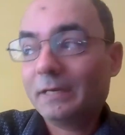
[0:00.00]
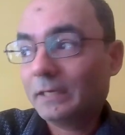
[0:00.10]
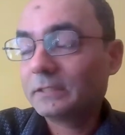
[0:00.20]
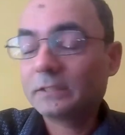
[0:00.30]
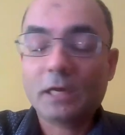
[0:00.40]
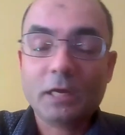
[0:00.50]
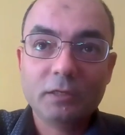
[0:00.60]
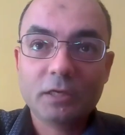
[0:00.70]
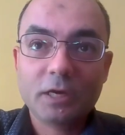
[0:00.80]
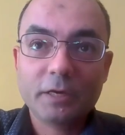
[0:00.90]
There is a
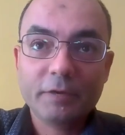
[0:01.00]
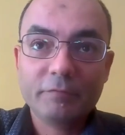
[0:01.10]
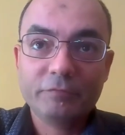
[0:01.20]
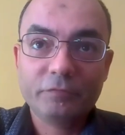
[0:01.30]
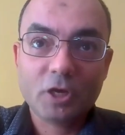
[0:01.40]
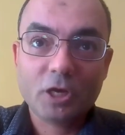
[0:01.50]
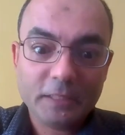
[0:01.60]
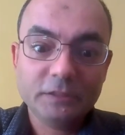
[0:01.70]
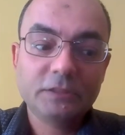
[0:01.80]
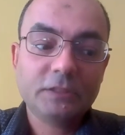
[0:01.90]
lot of
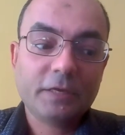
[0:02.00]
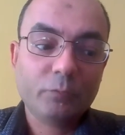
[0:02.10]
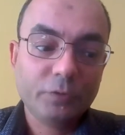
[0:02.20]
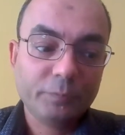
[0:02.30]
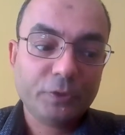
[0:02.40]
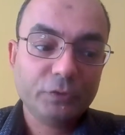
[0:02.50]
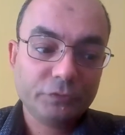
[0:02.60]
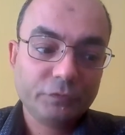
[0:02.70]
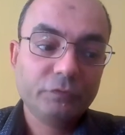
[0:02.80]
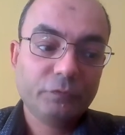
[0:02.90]
things that would be
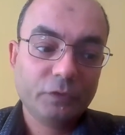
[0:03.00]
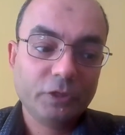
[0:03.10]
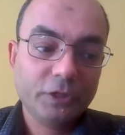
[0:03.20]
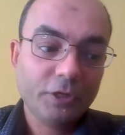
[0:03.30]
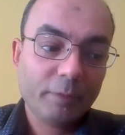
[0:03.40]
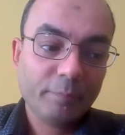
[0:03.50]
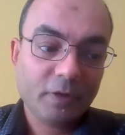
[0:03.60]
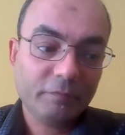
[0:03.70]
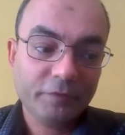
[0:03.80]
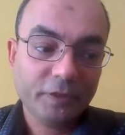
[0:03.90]
useful for
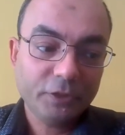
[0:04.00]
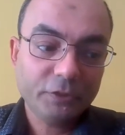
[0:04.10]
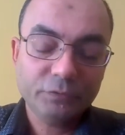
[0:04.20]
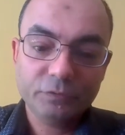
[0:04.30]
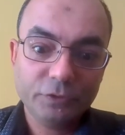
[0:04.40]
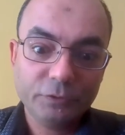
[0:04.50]
nonprofit u-